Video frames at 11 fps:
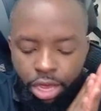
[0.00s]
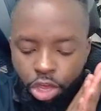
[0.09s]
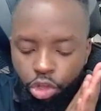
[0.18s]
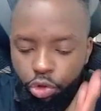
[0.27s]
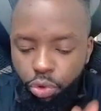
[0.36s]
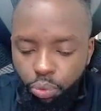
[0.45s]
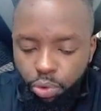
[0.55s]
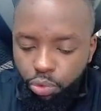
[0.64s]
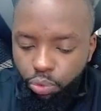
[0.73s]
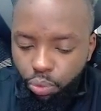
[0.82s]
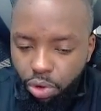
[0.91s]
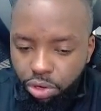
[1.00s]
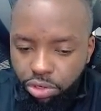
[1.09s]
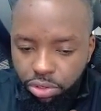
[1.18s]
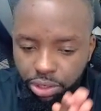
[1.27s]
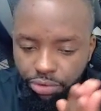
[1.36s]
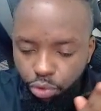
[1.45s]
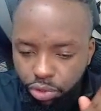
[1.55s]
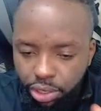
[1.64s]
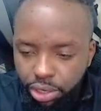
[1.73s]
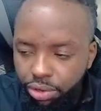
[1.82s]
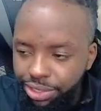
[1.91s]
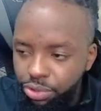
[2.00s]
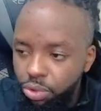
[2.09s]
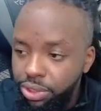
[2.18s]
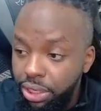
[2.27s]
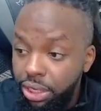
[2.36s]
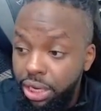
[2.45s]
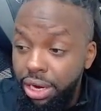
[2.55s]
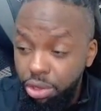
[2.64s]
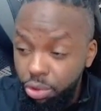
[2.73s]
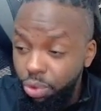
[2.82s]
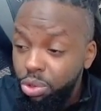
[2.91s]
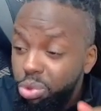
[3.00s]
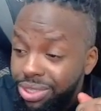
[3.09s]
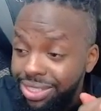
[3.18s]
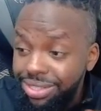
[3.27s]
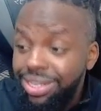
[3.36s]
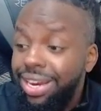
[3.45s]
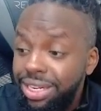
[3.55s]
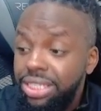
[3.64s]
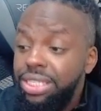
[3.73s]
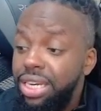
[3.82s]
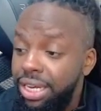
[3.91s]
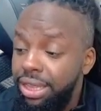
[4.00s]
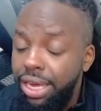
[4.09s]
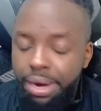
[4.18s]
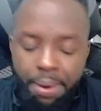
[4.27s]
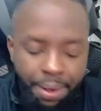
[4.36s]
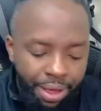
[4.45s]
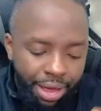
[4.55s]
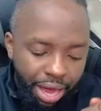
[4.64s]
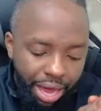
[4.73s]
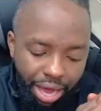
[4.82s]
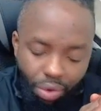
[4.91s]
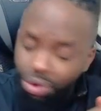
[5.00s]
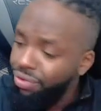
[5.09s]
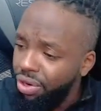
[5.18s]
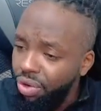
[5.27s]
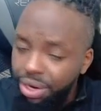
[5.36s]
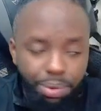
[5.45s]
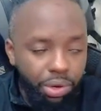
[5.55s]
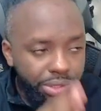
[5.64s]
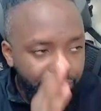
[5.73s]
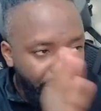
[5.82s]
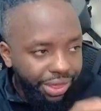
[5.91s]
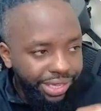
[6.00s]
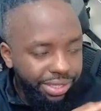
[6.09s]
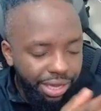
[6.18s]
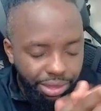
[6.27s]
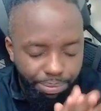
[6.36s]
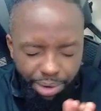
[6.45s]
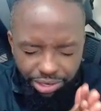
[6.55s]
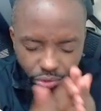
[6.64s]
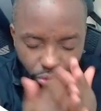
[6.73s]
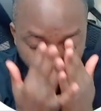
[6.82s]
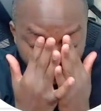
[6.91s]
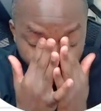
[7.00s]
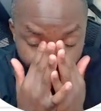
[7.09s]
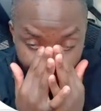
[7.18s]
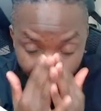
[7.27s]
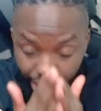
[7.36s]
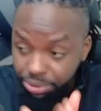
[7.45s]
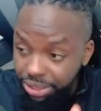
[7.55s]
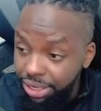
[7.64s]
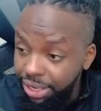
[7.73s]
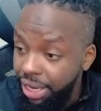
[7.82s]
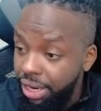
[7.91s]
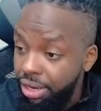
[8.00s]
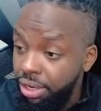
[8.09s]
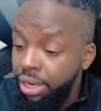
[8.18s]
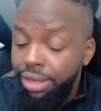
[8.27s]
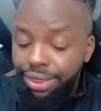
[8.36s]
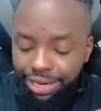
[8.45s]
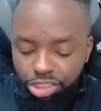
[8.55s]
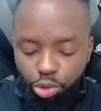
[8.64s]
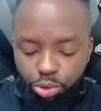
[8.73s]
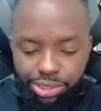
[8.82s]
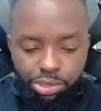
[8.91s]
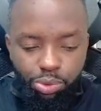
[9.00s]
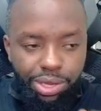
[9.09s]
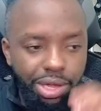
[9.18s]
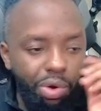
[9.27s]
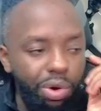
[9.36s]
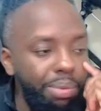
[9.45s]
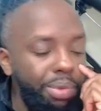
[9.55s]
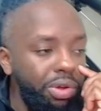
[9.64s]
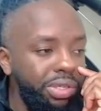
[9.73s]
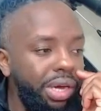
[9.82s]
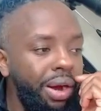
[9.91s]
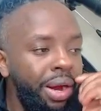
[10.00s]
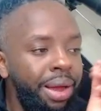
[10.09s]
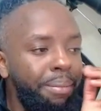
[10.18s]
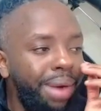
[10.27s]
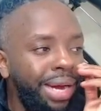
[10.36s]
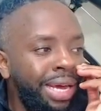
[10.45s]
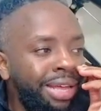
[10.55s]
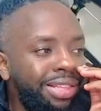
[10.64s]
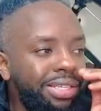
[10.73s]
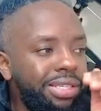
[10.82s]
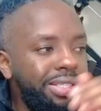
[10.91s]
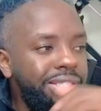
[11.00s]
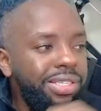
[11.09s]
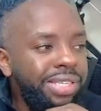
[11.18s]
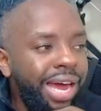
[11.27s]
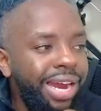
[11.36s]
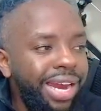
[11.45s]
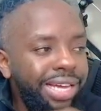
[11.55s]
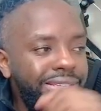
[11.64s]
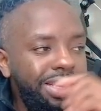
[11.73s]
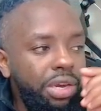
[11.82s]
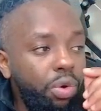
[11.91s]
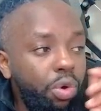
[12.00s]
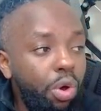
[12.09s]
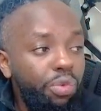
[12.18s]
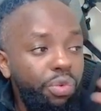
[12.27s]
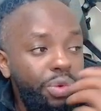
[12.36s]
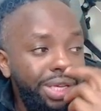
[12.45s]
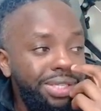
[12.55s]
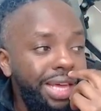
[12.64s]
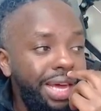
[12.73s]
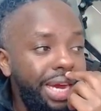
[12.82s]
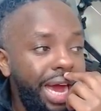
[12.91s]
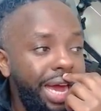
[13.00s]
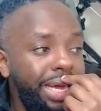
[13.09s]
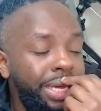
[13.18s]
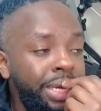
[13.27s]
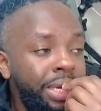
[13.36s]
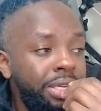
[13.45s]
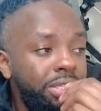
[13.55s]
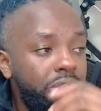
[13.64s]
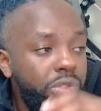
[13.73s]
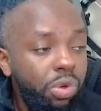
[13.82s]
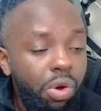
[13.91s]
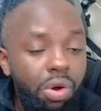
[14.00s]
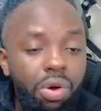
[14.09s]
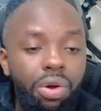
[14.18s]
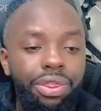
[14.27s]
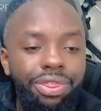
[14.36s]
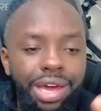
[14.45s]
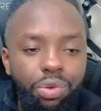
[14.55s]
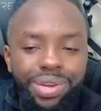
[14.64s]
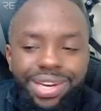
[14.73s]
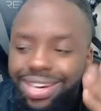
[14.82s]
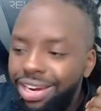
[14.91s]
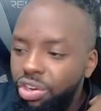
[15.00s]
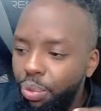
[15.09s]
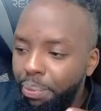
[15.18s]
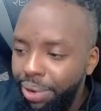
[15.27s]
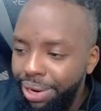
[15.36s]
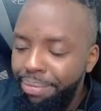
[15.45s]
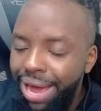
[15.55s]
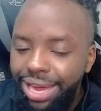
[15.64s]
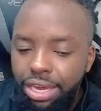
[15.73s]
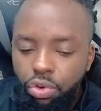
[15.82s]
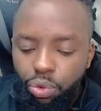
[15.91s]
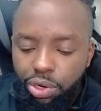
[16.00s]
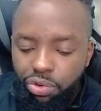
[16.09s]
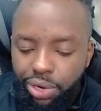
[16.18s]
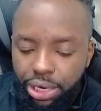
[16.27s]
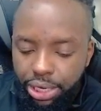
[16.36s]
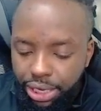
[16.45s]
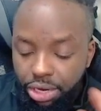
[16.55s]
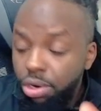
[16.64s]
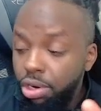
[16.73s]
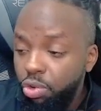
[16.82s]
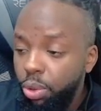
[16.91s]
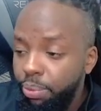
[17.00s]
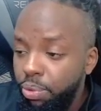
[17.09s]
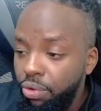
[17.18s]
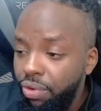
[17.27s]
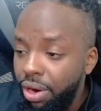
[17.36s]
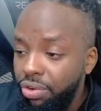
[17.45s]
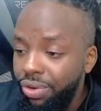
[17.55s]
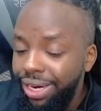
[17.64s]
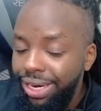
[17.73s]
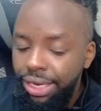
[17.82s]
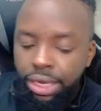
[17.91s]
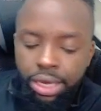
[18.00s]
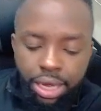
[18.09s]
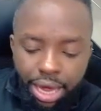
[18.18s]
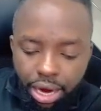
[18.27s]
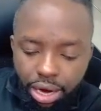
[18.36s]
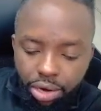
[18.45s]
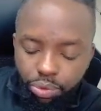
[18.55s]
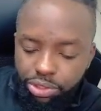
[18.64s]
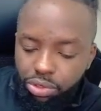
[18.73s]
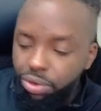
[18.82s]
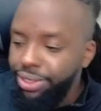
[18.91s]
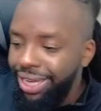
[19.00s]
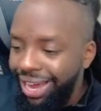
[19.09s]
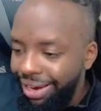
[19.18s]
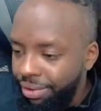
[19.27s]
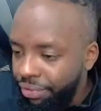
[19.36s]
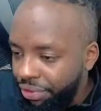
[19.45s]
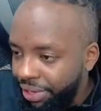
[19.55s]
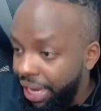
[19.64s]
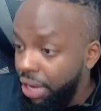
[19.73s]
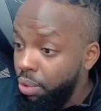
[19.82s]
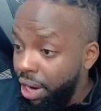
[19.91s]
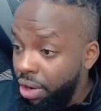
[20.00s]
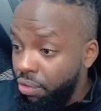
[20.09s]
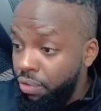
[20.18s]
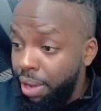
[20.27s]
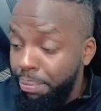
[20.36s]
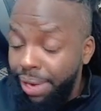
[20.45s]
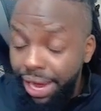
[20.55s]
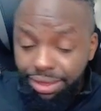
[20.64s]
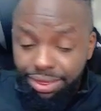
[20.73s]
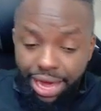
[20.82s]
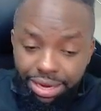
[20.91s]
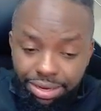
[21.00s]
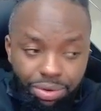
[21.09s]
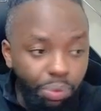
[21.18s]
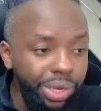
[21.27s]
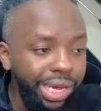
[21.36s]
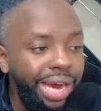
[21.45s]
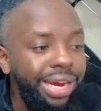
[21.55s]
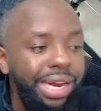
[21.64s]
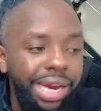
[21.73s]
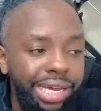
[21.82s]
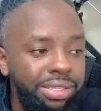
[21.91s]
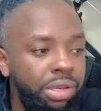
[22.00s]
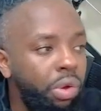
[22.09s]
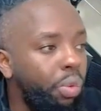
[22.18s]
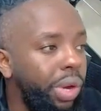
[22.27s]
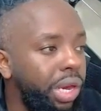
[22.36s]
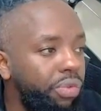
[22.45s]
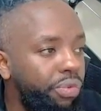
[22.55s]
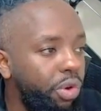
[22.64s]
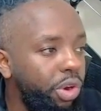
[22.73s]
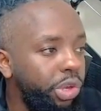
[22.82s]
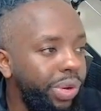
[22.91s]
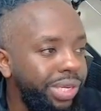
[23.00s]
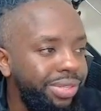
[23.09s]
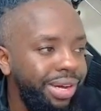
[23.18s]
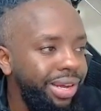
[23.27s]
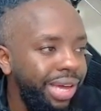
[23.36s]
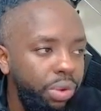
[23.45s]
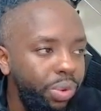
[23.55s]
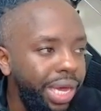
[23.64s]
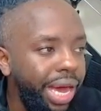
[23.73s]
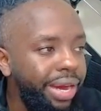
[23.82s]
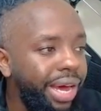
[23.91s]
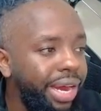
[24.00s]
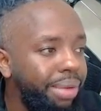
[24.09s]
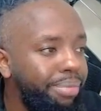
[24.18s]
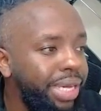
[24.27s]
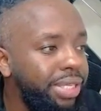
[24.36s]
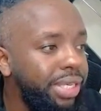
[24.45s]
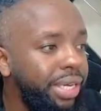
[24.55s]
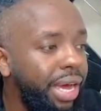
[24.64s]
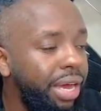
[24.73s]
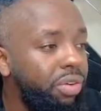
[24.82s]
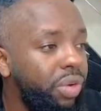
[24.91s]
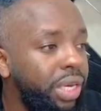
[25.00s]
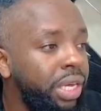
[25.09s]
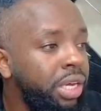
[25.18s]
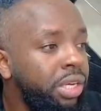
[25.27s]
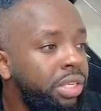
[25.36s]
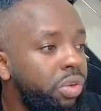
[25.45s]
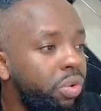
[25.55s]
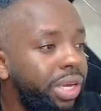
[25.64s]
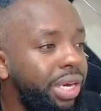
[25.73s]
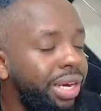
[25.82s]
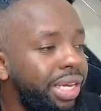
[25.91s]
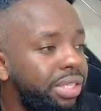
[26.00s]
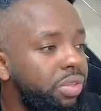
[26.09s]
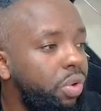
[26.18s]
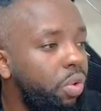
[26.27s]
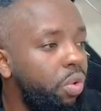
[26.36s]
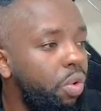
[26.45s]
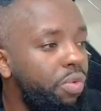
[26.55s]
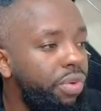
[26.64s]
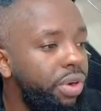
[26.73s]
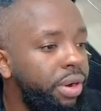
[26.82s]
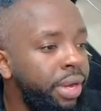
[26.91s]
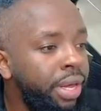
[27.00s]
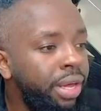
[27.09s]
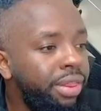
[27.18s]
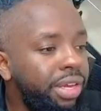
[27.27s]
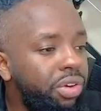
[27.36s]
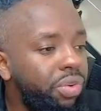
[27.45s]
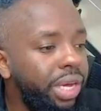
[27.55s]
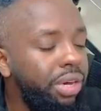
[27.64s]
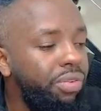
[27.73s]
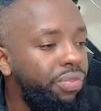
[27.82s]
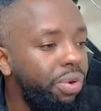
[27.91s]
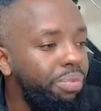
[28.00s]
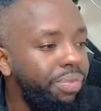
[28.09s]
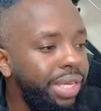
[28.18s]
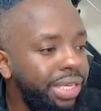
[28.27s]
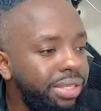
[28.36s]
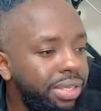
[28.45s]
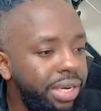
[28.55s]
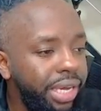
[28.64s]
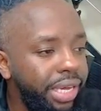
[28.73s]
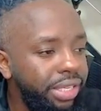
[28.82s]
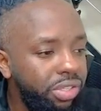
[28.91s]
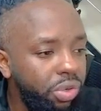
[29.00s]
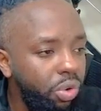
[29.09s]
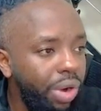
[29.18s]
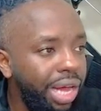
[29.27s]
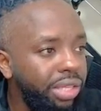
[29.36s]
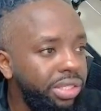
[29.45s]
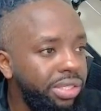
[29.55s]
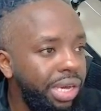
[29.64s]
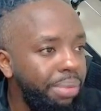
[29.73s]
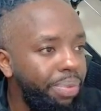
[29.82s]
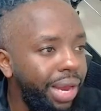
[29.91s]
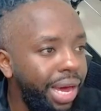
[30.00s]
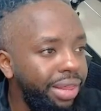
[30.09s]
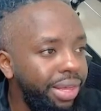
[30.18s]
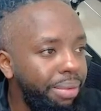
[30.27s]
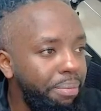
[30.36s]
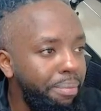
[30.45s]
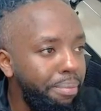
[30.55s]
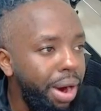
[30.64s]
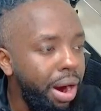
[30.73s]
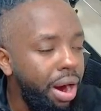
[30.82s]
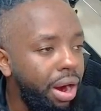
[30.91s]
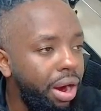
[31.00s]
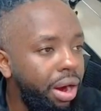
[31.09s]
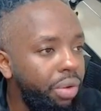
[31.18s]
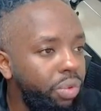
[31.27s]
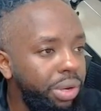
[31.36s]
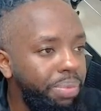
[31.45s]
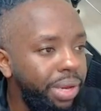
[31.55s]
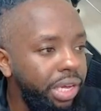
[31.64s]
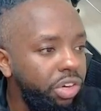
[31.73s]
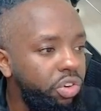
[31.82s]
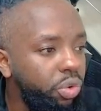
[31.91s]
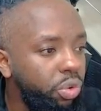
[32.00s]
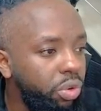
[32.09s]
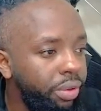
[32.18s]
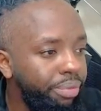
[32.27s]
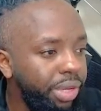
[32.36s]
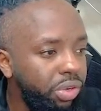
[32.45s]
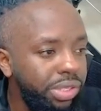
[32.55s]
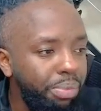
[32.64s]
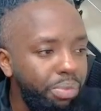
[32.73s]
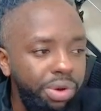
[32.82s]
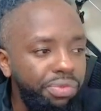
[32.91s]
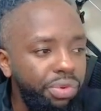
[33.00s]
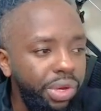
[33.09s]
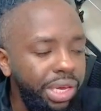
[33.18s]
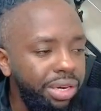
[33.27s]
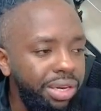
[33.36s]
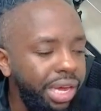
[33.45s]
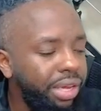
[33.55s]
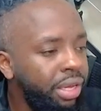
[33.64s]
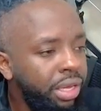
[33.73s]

you would want, if you turn on the zones indicator, you want to see sellers sitting there, or even order blocks. Now that's the other part too. We have the markups indicator that shows us where the order blocks are. But this is just a nice little confluence that I saw that we needed to bring back into a trading in order to improve our trading results. And day one of applying that, we had a nice win for US 30 and we had an amazing entry. So here, let's go over the trade from yesterday. So I'll just apply the bar replay tool because I'm reviewing it like